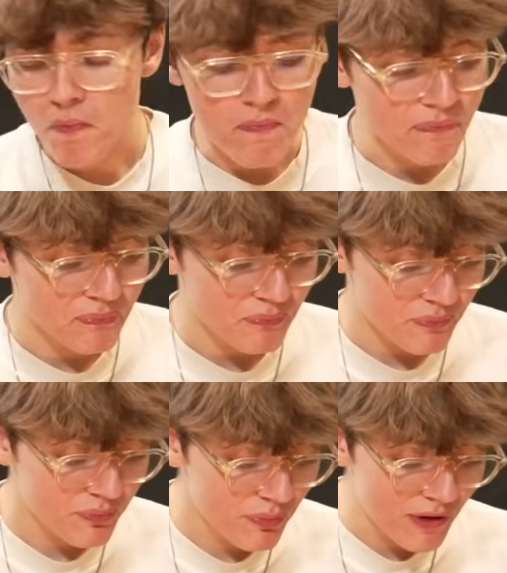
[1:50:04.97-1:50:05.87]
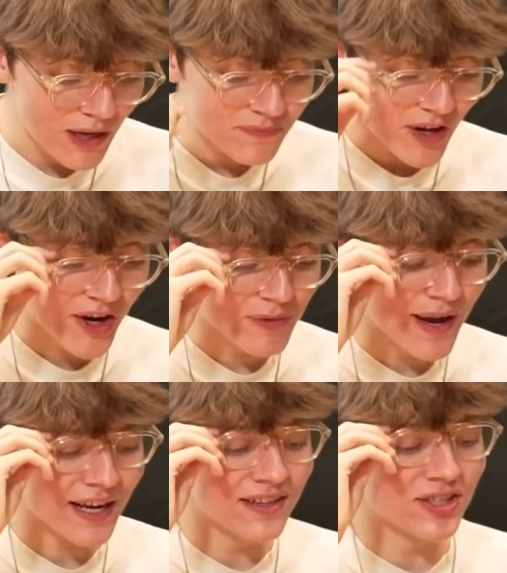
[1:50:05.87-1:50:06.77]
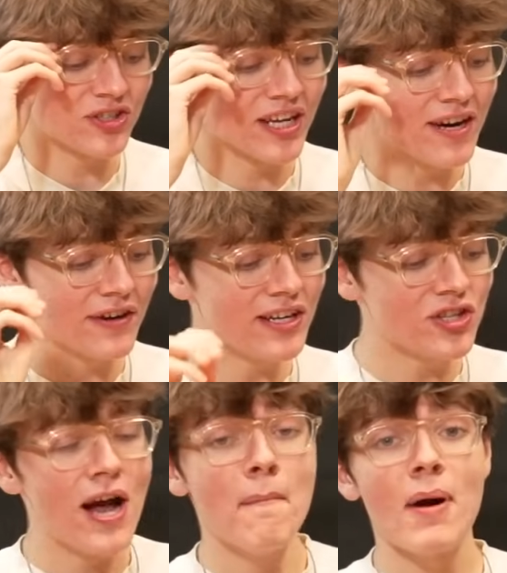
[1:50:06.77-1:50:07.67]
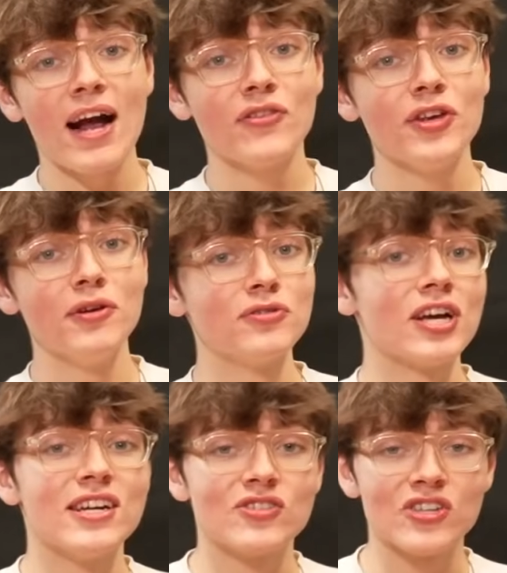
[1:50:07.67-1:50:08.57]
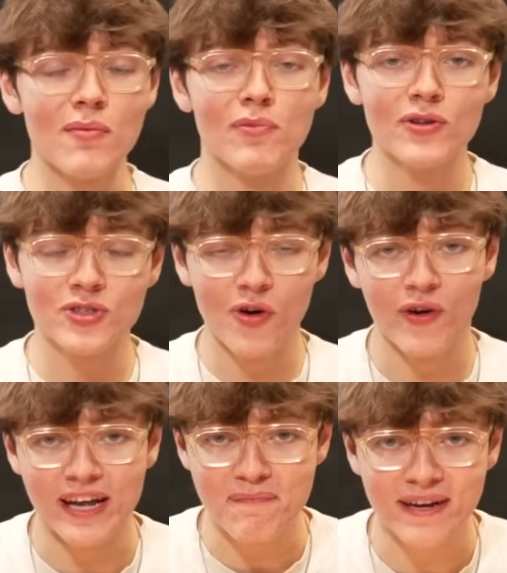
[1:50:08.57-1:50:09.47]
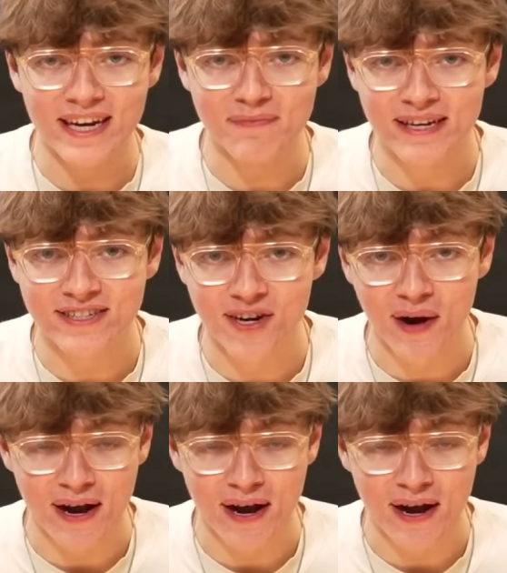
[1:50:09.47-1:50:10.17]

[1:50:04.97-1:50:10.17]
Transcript: Are you making this a series? Bad news, someone's already beaten me to